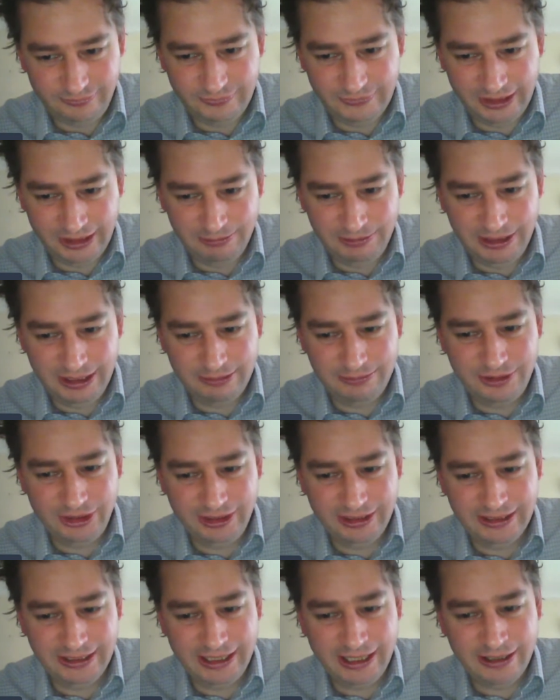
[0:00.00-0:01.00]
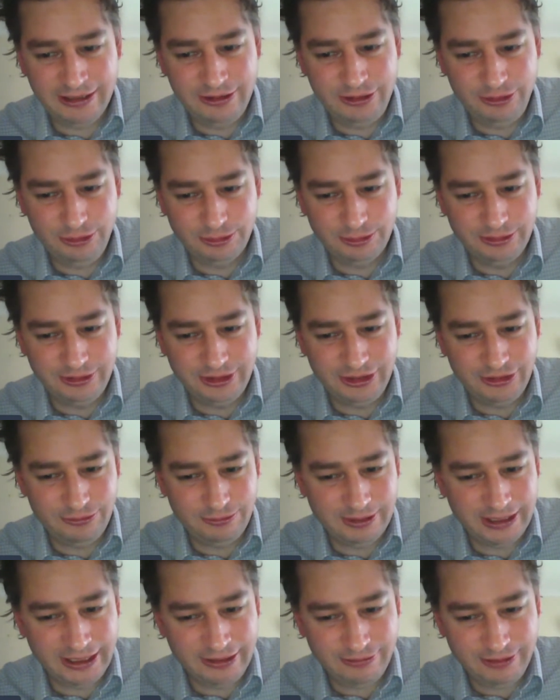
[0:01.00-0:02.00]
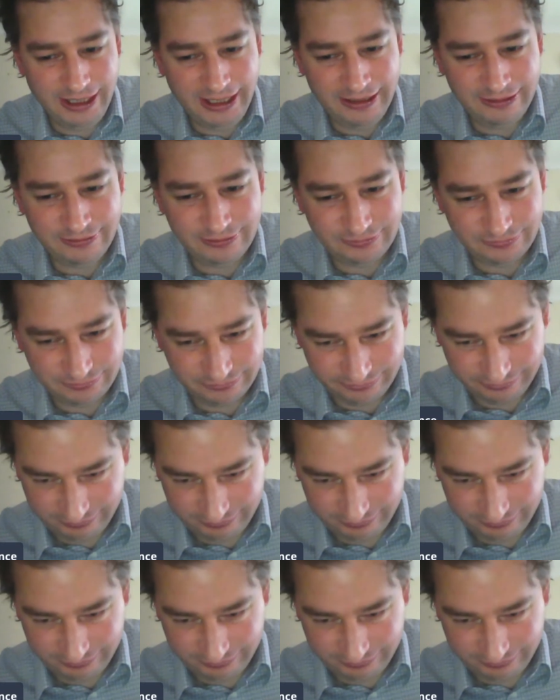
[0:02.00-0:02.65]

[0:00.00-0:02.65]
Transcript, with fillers: I mean, I'm just going to go the shortest way around.